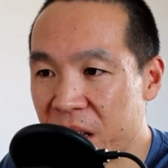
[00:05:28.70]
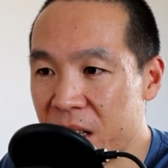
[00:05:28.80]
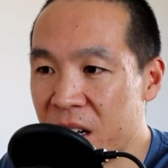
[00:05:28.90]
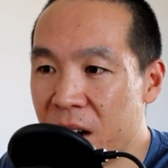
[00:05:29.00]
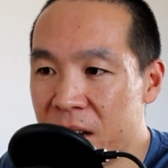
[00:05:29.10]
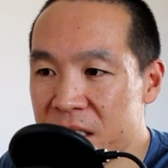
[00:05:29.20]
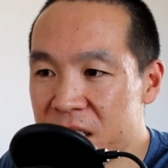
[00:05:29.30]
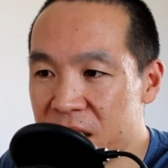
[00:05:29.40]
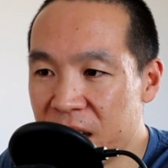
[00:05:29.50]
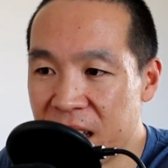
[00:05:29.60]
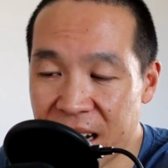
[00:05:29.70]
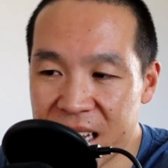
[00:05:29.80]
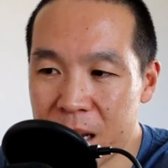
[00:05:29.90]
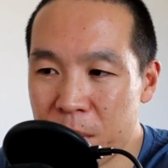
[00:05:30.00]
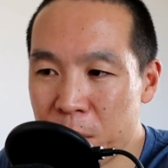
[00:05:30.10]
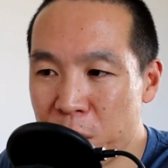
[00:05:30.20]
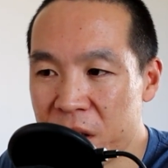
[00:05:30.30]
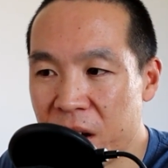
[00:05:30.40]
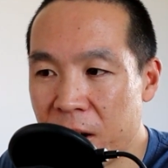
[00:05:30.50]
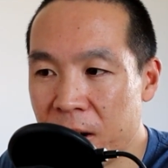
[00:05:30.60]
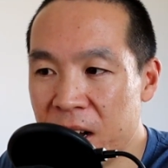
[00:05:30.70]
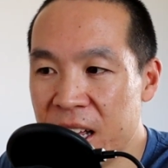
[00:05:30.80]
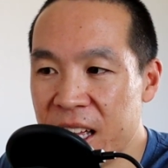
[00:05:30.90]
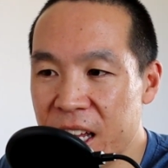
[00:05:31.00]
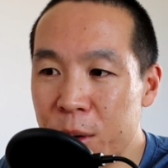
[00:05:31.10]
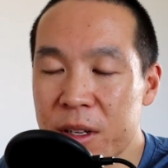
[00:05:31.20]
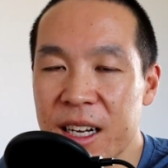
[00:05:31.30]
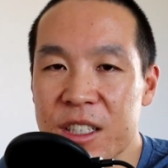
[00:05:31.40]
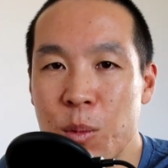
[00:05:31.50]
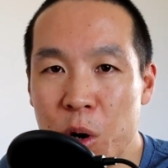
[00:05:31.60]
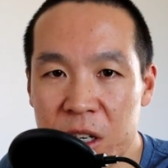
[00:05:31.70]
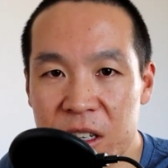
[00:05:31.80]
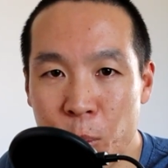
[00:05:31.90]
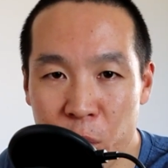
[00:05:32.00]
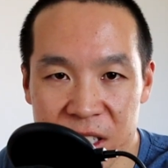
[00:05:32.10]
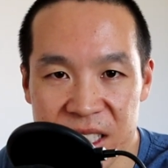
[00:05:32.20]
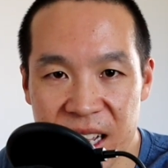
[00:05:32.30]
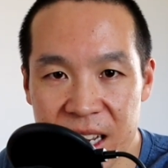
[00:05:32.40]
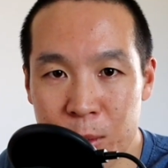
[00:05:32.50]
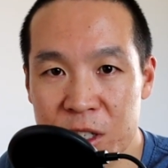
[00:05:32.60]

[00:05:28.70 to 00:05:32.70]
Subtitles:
the cons that I came up with are, it only has one setting,